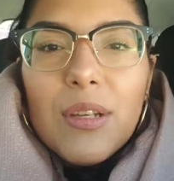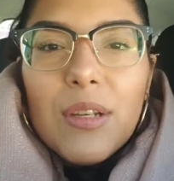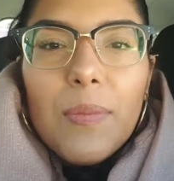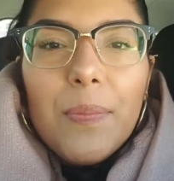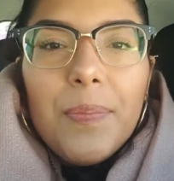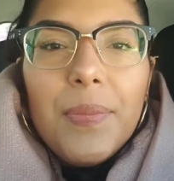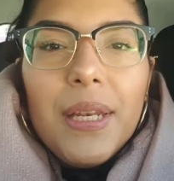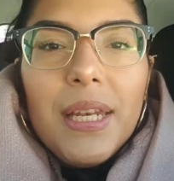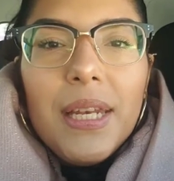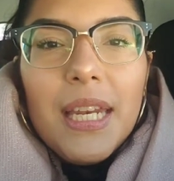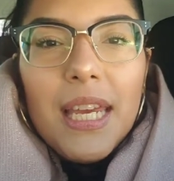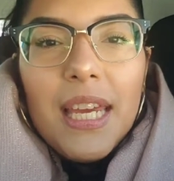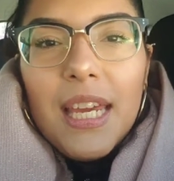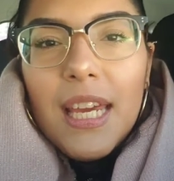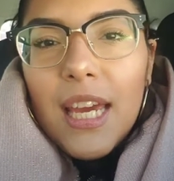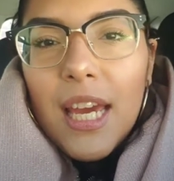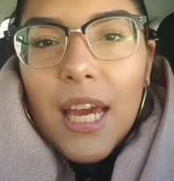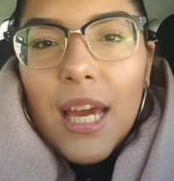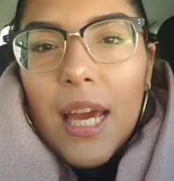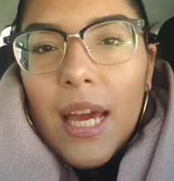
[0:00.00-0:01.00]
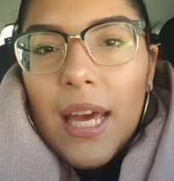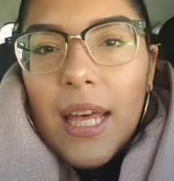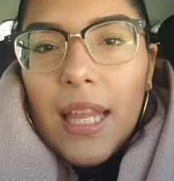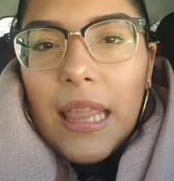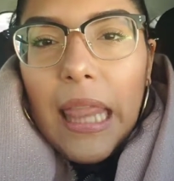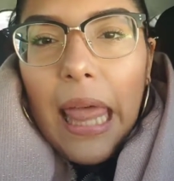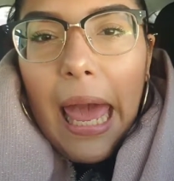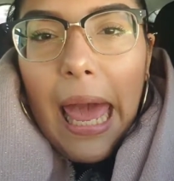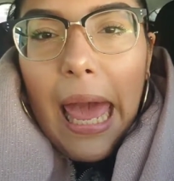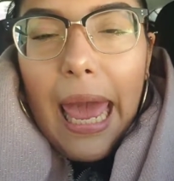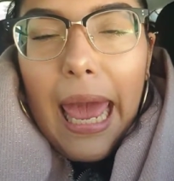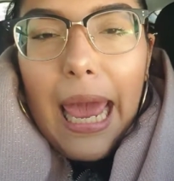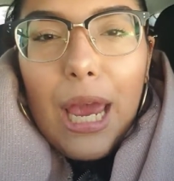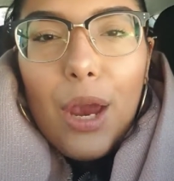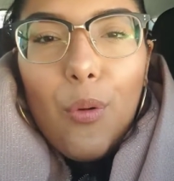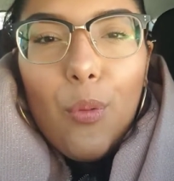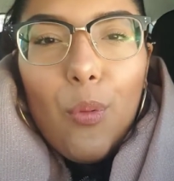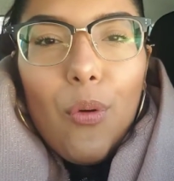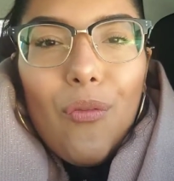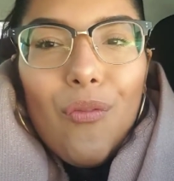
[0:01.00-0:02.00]
little mini
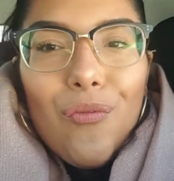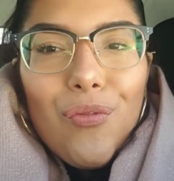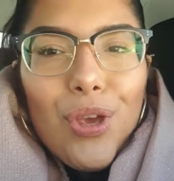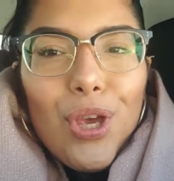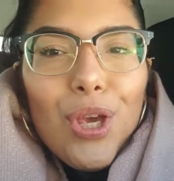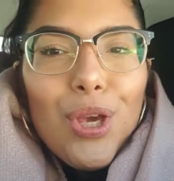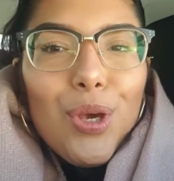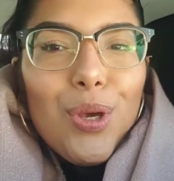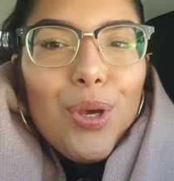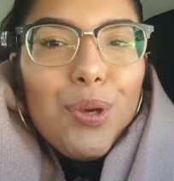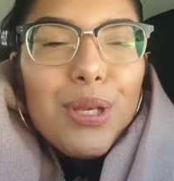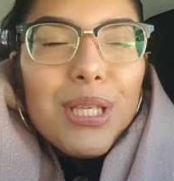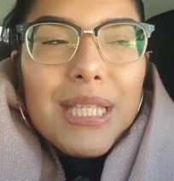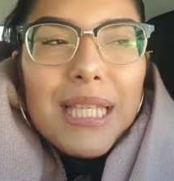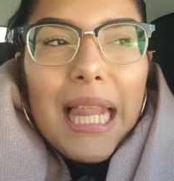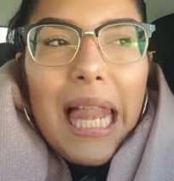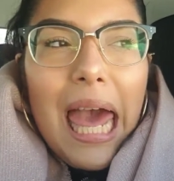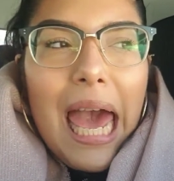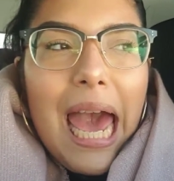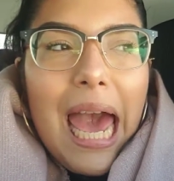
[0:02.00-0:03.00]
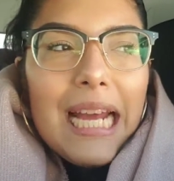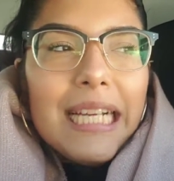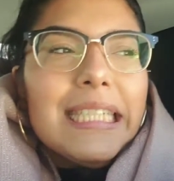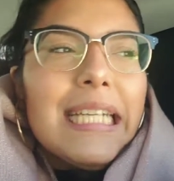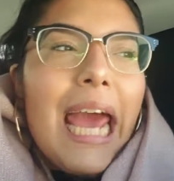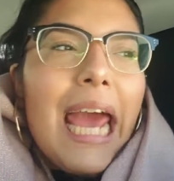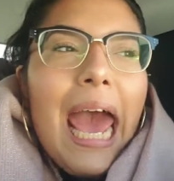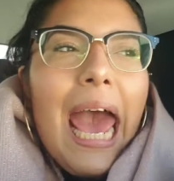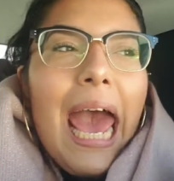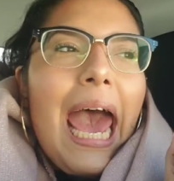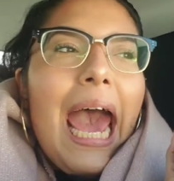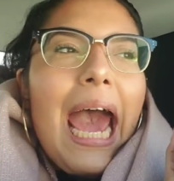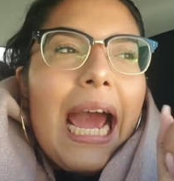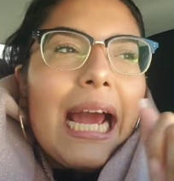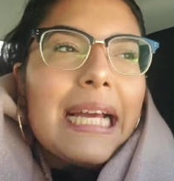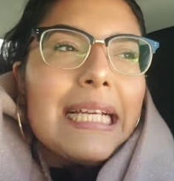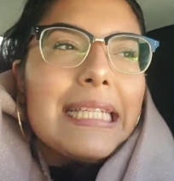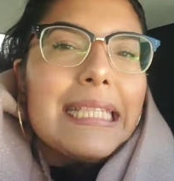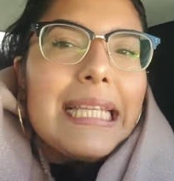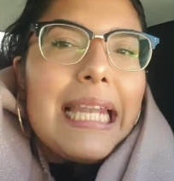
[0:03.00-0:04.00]
like review slash
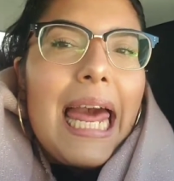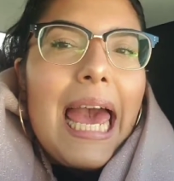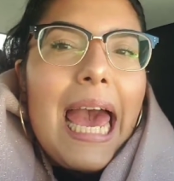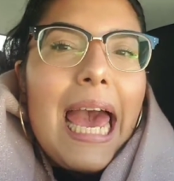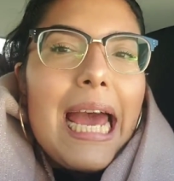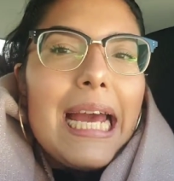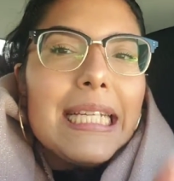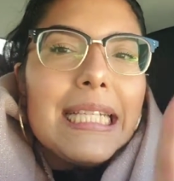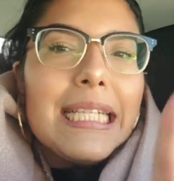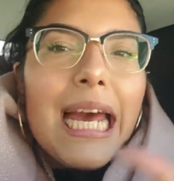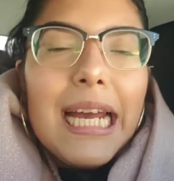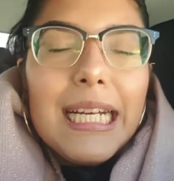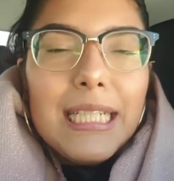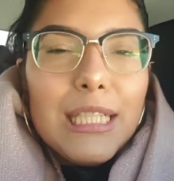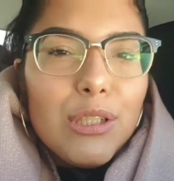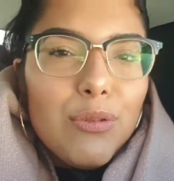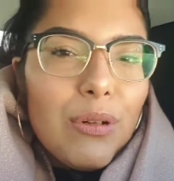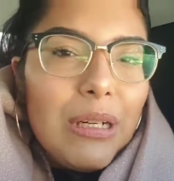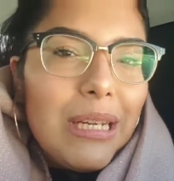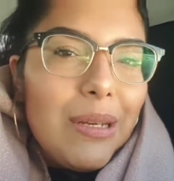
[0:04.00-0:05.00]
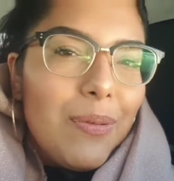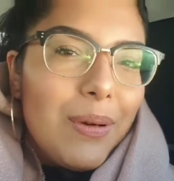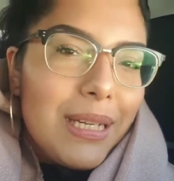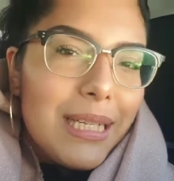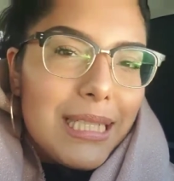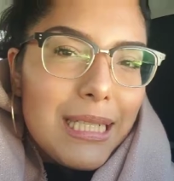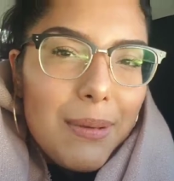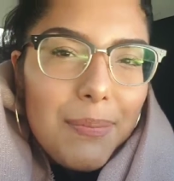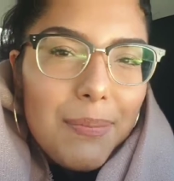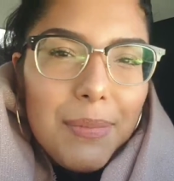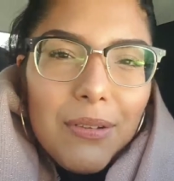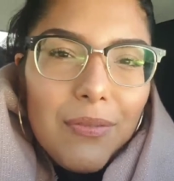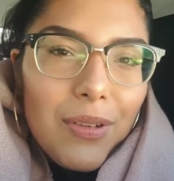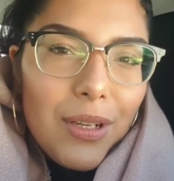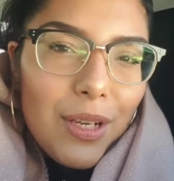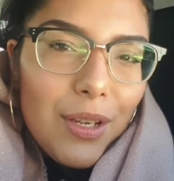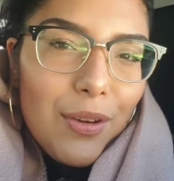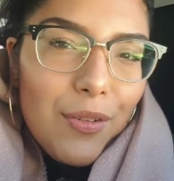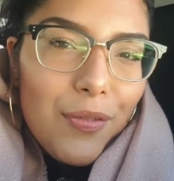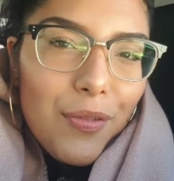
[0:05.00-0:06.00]
hack slash I just really wanted to make a
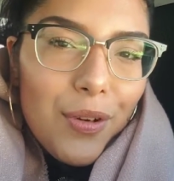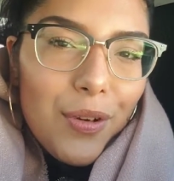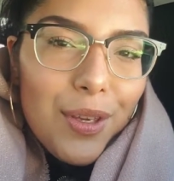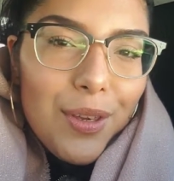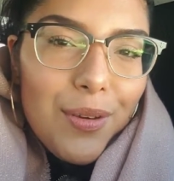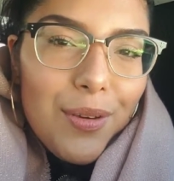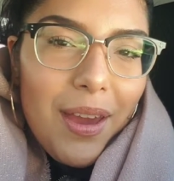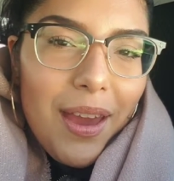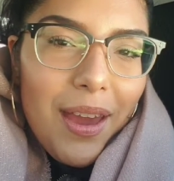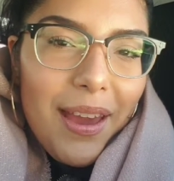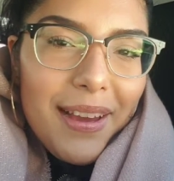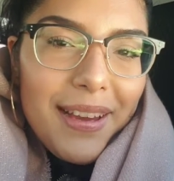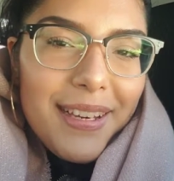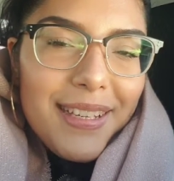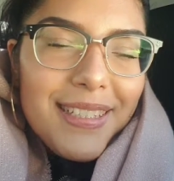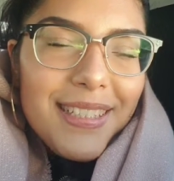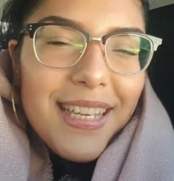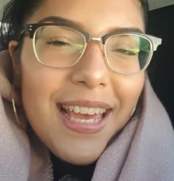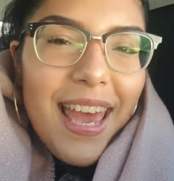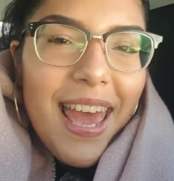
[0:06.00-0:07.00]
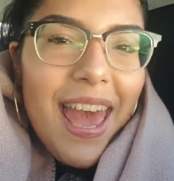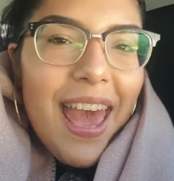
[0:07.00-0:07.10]
video for you guys.